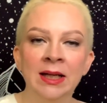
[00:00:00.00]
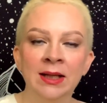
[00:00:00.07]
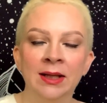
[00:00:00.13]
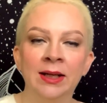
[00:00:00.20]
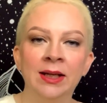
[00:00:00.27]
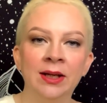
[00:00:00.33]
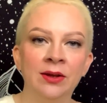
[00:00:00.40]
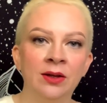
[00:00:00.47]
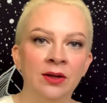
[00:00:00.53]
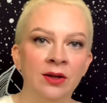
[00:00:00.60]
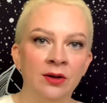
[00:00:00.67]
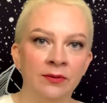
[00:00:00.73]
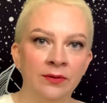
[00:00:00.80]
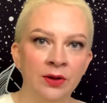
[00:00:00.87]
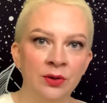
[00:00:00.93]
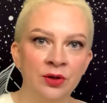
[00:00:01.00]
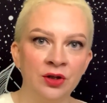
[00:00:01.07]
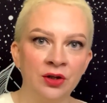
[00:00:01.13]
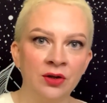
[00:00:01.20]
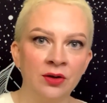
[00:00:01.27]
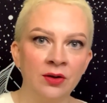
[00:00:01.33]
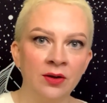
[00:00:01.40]
Like in the near
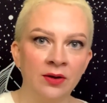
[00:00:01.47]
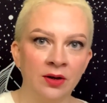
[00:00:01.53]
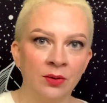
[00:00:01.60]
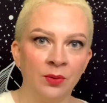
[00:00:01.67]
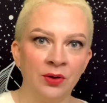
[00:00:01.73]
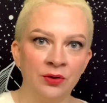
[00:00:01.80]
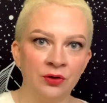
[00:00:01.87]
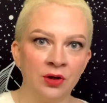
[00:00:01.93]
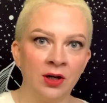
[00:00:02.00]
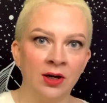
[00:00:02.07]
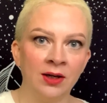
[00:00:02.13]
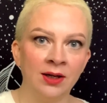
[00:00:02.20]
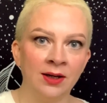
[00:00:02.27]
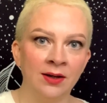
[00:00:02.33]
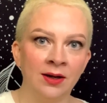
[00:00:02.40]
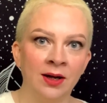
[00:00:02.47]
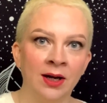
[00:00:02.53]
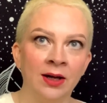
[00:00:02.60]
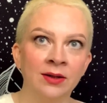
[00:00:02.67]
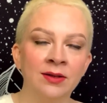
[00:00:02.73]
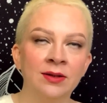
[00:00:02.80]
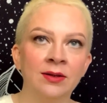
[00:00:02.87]
future, they're withdrawn and
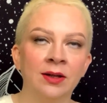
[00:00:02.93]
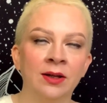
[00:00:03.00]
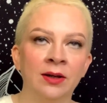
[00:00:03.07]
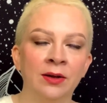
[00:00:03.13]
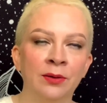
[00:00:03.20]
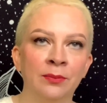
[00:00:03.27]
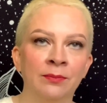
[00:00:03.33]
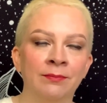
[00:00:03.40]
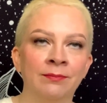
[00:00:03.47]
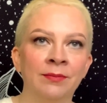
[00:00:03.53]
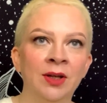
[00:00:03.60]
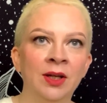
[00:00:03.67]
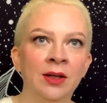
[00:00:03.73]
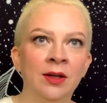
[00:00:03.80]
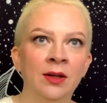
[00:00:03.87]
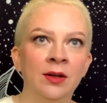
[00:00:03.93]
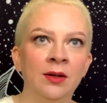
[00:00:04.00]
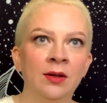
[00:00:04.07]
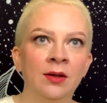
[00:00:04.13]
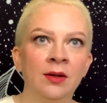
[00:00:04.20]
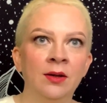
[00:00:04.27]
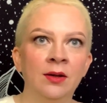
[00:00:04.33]
not not
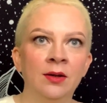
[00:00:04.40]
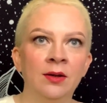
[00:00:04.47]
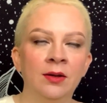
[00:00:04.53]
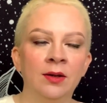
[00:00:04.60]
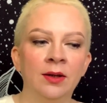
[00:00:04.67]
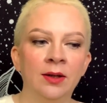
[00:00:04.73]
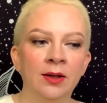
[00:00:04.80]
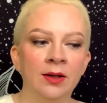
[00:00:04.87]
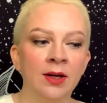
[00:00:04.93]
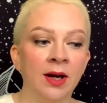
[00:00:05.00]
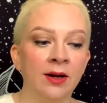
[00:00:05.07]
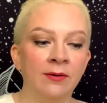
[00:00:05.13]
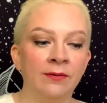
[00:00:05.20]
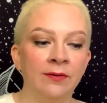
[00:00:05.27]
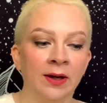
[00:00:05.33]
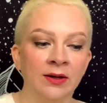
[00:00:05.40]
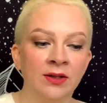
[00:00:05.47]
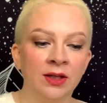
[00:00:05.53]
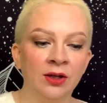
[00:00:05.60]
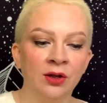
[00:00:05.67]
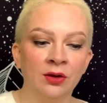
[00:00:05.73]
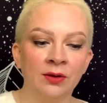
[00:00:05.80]

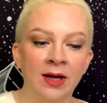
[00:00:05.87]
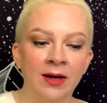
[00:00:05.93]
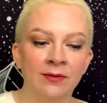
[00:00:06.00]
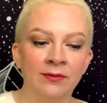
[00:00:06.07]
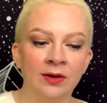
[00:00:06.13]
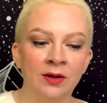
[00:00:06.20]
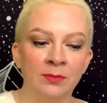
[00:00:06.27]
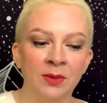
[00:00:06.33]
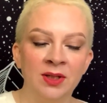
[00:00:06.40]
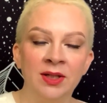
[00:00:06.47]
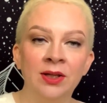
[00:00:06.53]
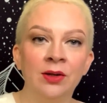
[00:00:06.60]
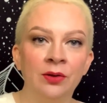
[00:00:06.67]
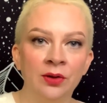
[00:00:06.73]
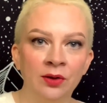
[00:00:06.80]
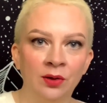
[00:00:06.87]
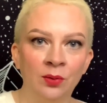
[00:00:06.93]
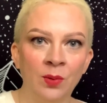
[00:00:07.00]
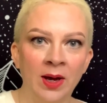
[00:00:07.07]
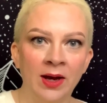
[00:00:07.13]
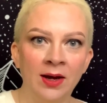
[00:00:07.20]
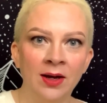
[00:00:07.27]
affecting your life in a material
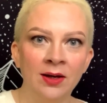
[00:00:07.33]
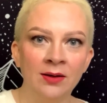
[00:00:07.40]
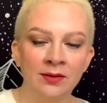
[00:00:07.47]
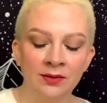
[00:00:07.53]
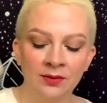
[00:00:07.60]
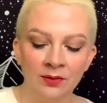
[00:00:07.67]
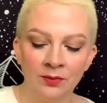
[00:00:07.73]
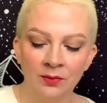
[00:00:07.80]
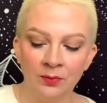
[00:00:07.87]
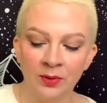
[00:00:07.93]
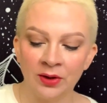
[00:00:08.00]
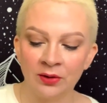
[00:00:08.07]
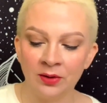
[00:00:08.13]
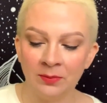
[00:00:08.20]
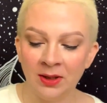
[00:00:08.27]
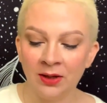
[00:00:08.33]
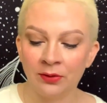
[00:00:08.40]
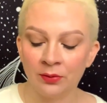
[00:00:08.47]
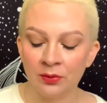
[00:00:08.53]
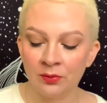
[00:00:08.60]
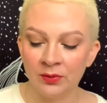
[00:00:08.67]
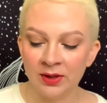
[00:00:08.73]
way, whether it be
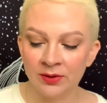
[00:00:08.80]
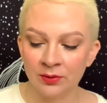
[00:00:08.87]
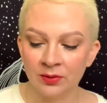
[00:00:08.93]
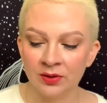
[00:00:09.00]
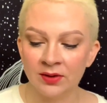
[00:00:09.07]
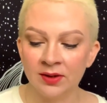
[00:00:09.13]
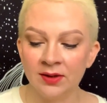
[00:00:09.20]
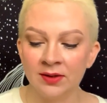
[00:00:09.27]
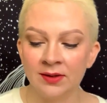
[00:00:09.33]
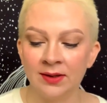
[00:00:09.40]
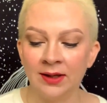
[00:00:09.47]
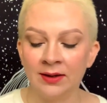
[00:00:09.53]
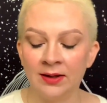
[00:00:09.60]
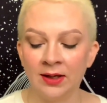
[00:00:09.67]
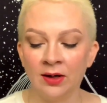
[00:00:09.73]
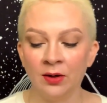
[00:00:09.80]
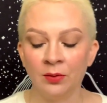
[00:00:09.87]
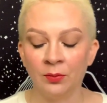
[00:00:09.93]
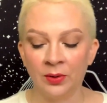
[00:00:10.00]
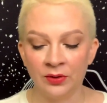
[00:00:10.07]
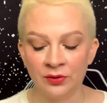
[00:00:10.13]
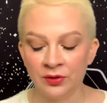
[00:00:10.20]
through resources that they're
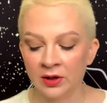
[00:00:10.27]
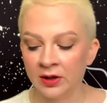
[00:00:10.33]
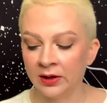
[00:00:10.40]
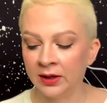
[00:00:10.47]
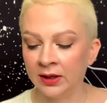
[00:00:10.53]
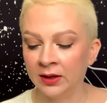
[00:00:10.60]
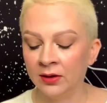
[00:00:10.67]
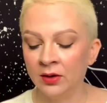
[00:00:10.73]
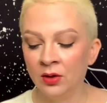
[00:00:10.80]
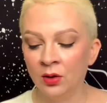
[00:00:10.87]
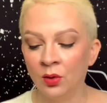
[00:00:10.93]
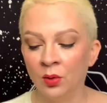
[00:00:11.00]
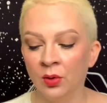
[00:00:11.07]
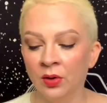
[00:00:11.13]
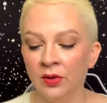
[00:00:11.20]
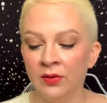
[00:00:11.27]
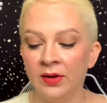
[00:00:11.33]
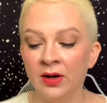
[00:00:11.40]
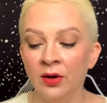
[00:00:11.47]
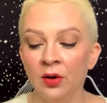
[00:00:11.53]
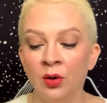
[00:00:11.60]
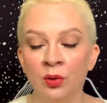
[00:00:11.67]
withdrawing or
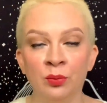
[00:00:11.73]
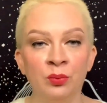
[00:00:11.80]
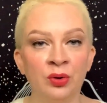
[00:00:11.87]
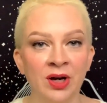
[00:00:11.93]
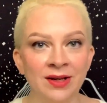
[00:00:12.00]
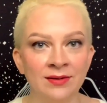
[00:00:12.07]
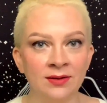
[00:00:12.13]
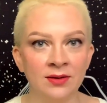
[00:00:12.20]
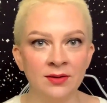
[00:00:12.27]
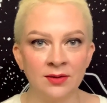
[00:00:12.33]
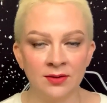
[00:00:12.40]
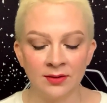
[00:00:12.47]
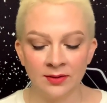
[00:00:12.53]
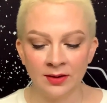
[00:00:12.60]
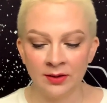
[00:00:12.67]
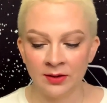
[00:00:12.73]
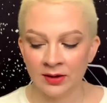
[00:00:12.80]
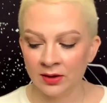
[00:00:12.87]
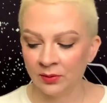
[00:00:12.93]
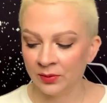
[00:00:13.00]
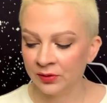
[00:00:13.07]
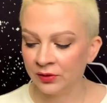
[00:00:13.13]
their own presence that
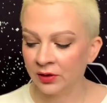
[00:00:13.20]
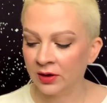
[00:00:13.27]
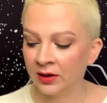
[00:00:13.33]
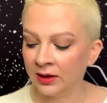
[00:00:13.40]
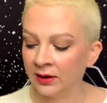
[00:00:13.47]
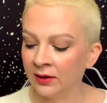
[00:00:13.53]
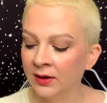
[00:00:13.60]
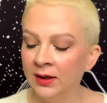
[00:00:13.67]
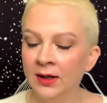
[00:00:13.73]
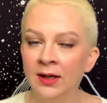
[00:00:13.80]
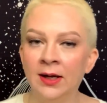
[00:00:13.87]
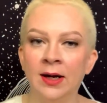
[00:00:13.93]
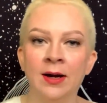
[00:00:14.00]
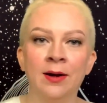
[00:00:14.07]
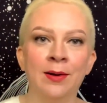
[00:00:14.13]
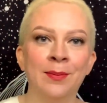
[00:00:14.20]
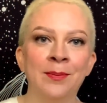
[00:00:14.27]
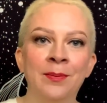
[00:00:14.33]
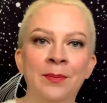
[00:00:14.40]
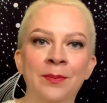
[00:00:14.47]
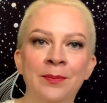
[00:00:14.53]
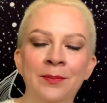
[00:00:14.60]
they're withdrawing.
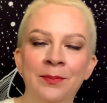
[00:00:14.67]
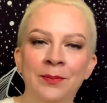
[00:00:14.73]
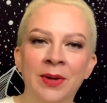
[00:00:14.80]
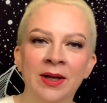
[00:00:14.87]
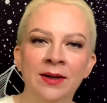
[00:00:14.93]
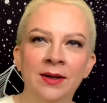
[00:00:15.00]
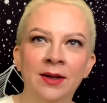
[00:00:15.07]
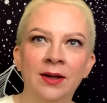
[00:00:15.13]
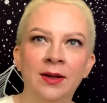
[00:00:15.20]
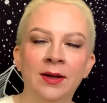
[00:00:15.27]
But